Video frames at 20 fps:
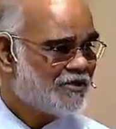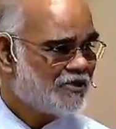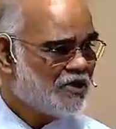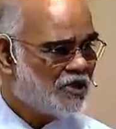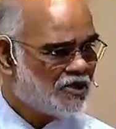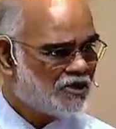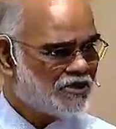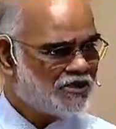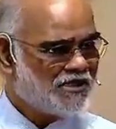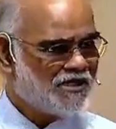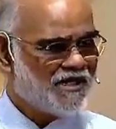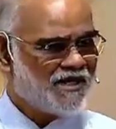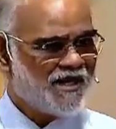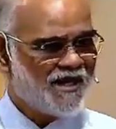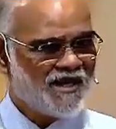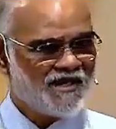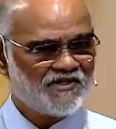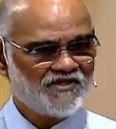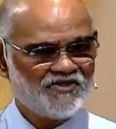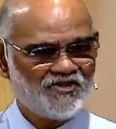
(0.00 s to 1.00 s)
God
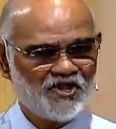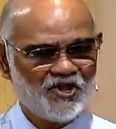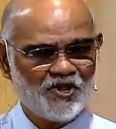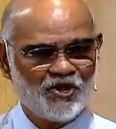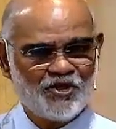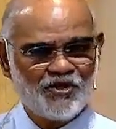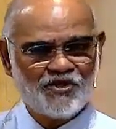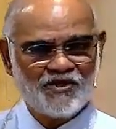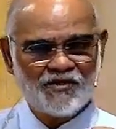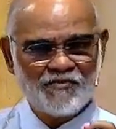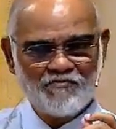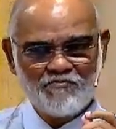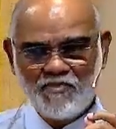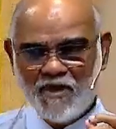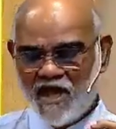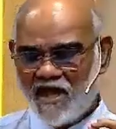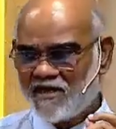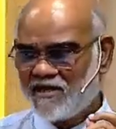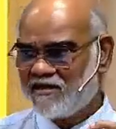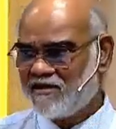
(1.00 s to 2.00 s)
has your
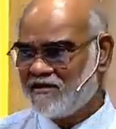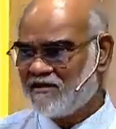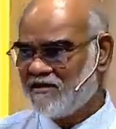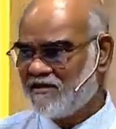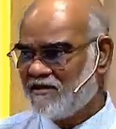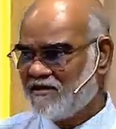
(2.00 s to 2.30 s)
back.